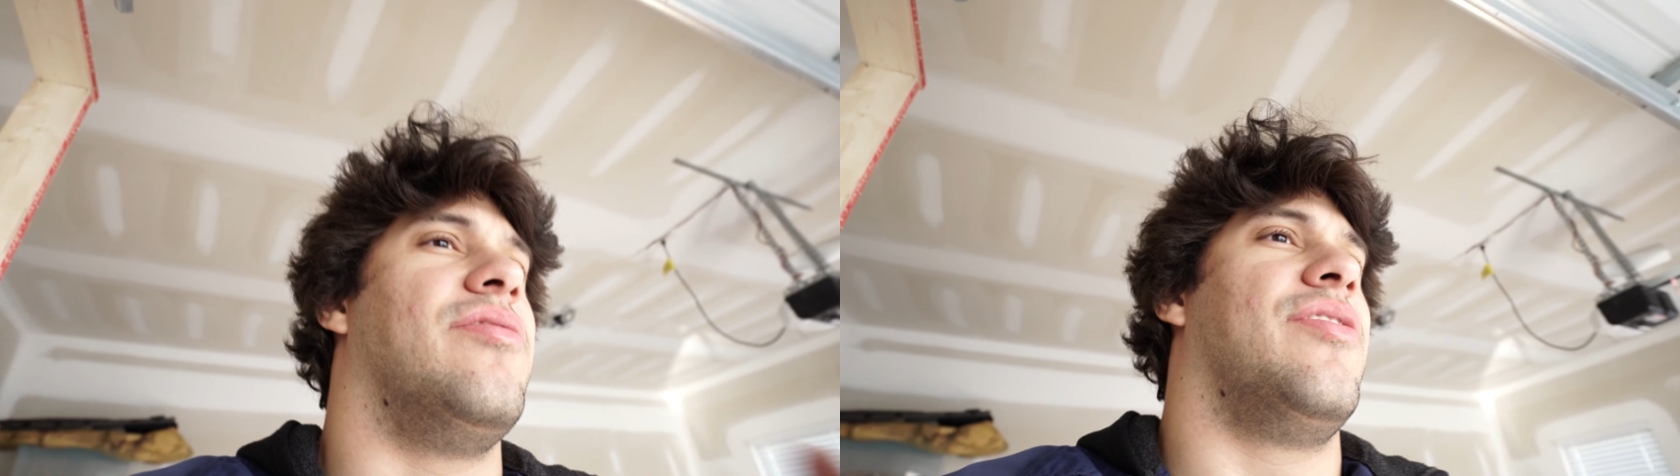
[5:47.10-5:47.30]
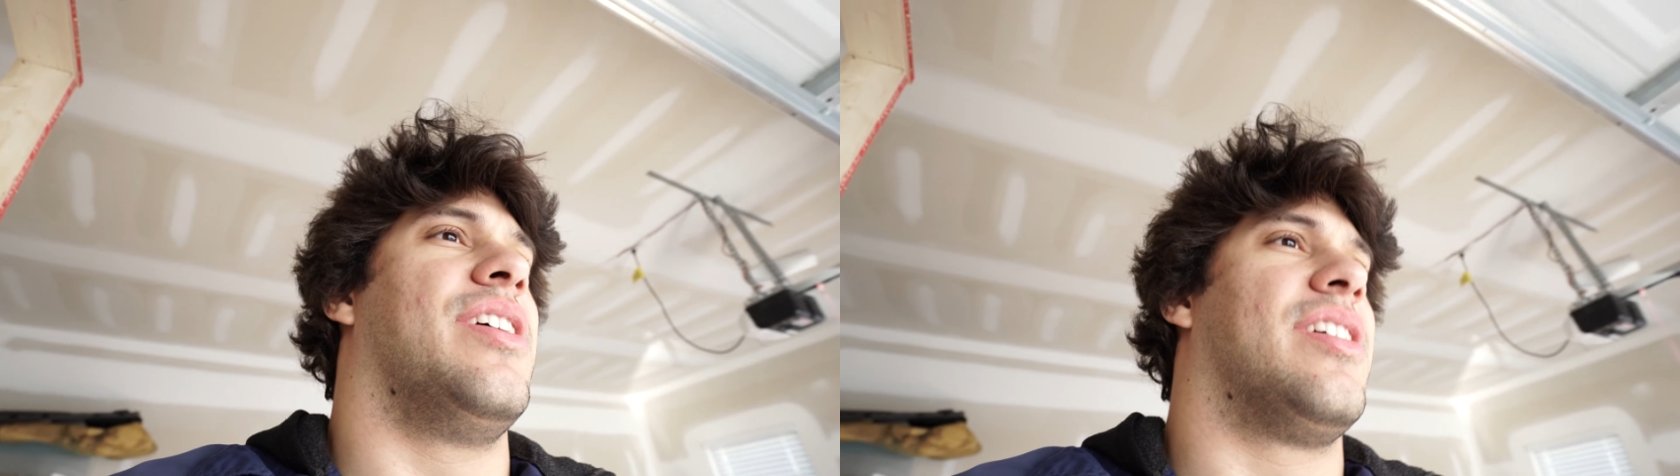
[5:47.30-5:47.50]

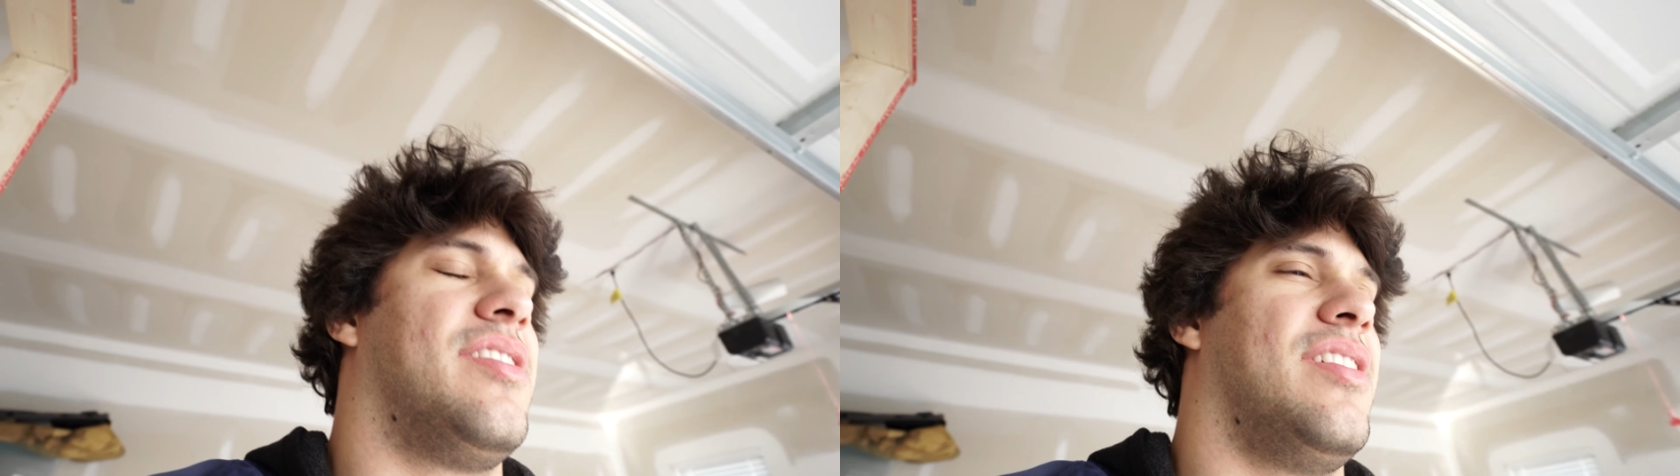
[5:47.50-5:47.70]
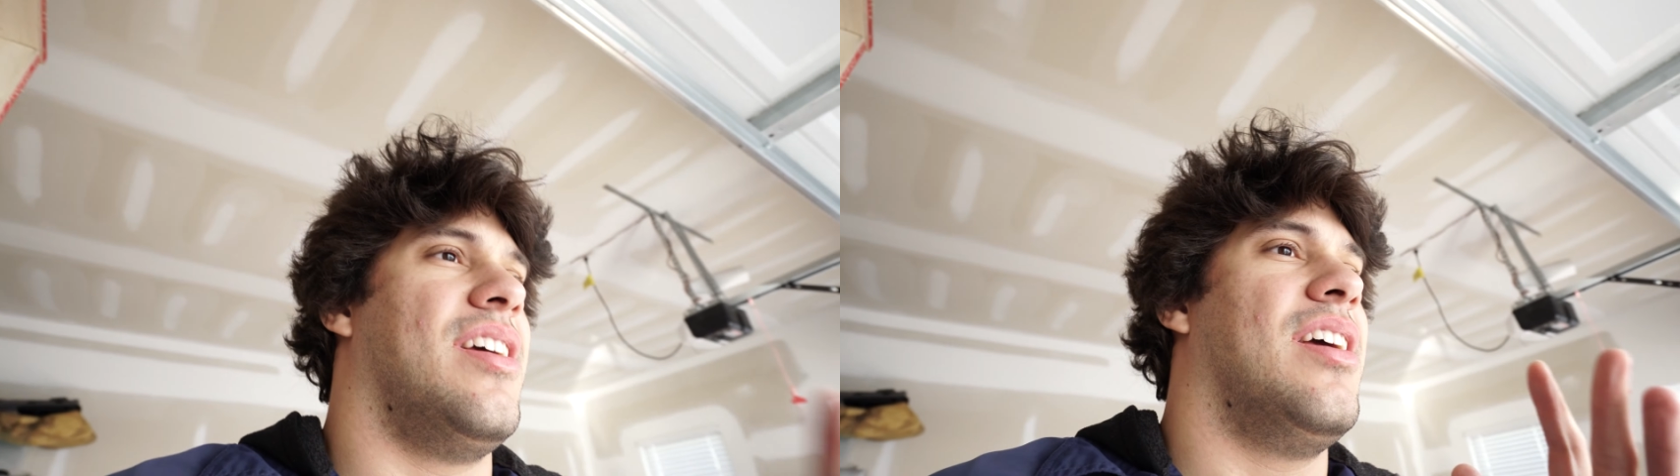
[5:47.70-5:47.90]

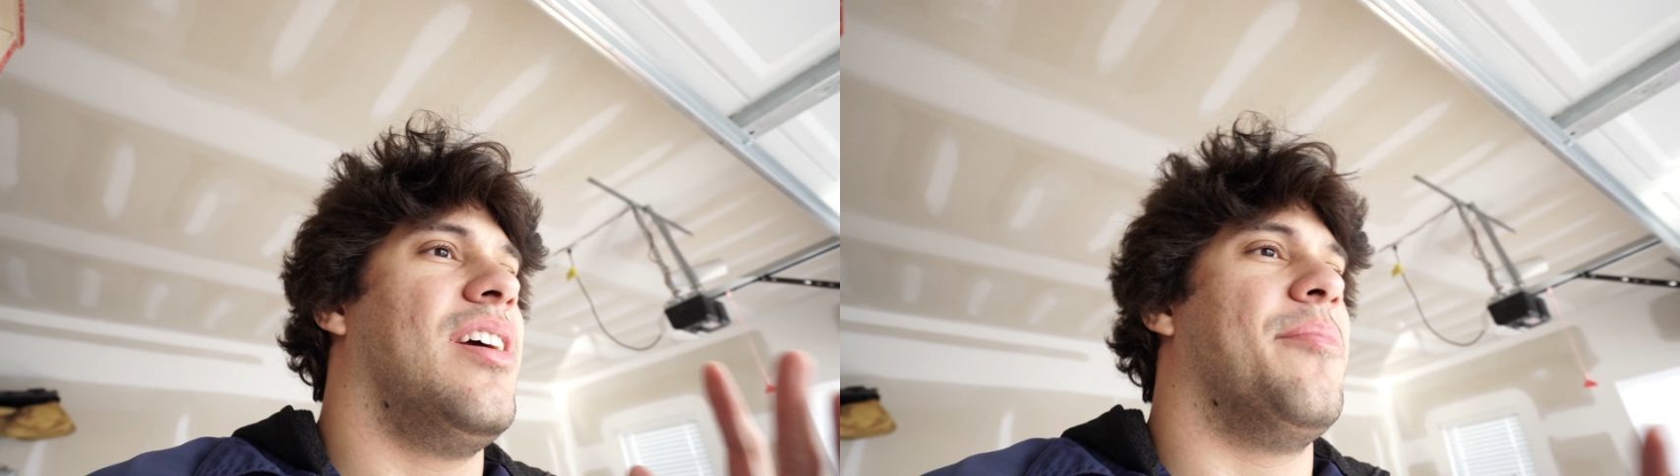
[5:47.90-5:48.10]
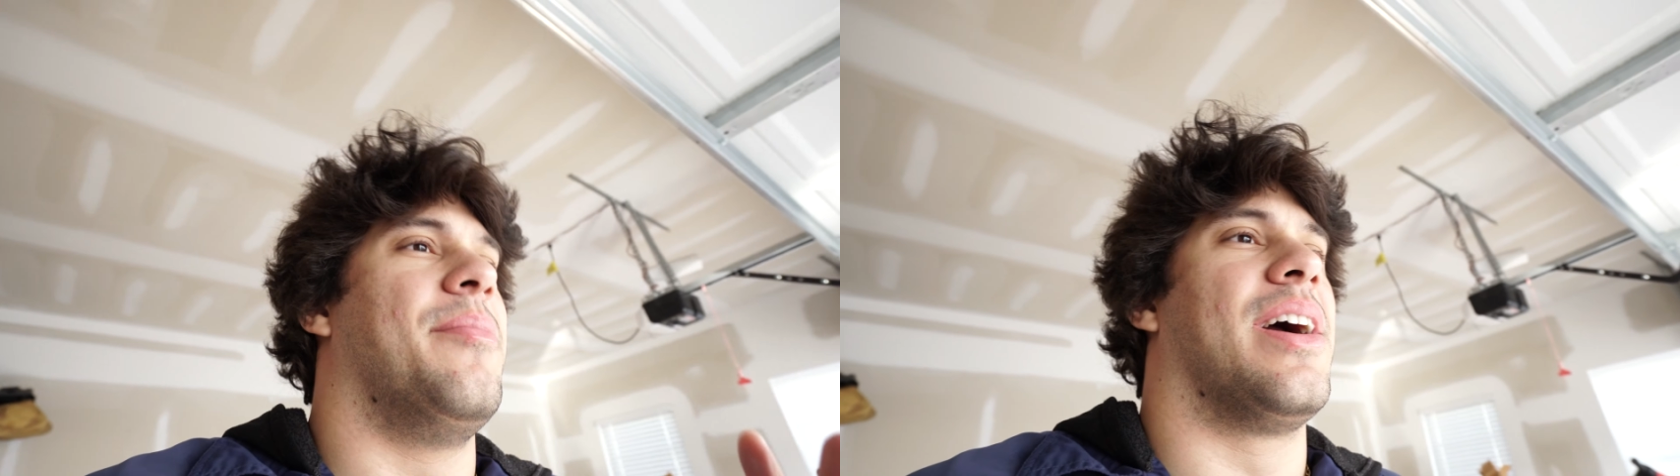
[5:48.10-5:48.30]
fix
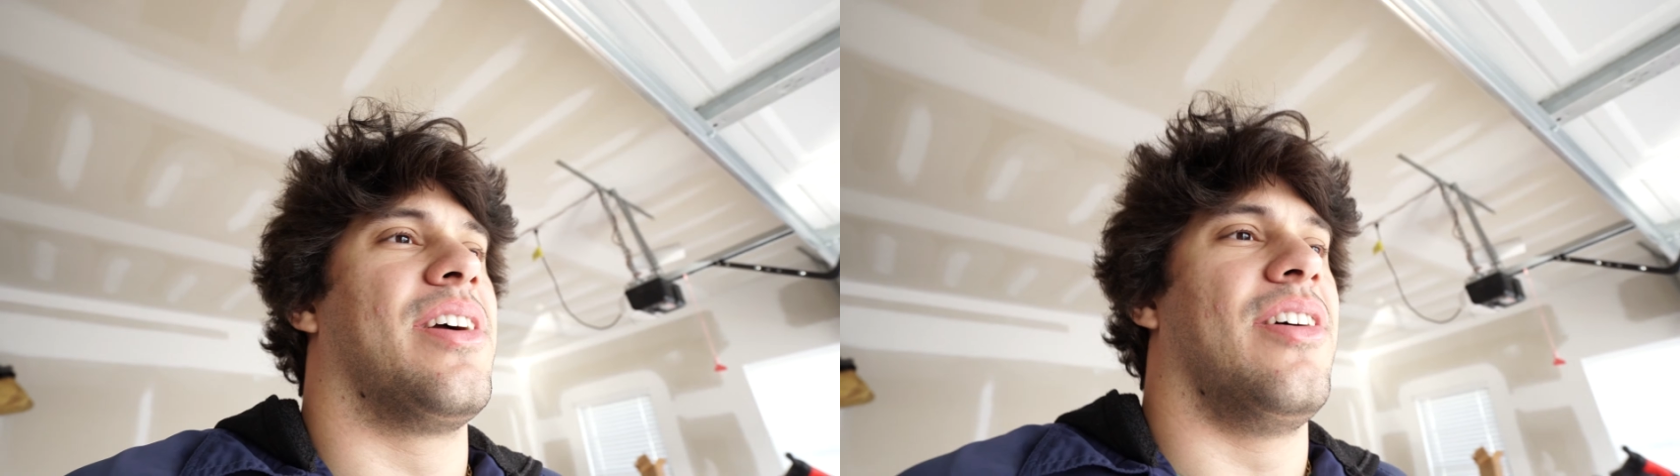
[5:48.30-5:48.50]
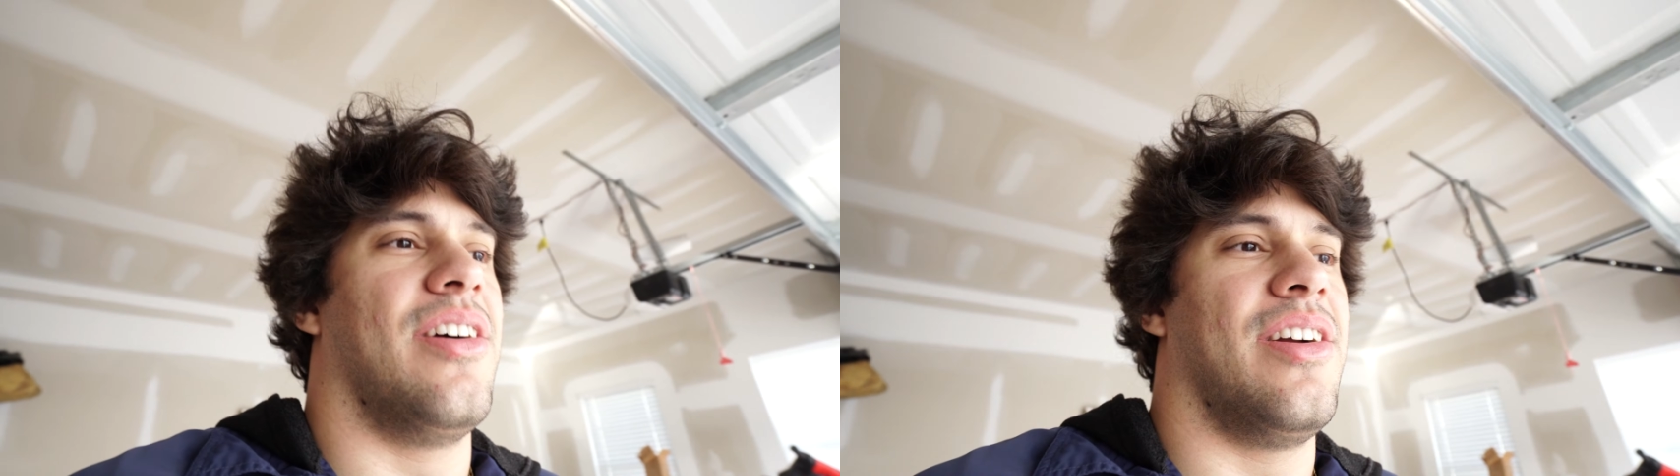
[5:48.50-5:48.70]
my
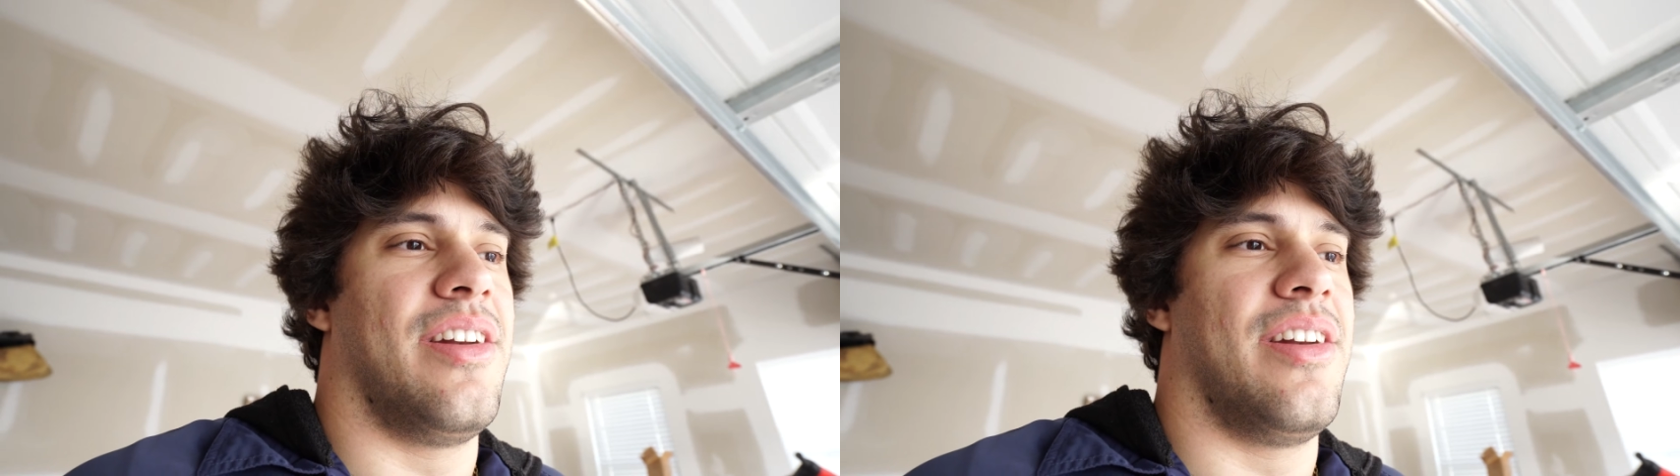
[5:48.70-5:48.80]
car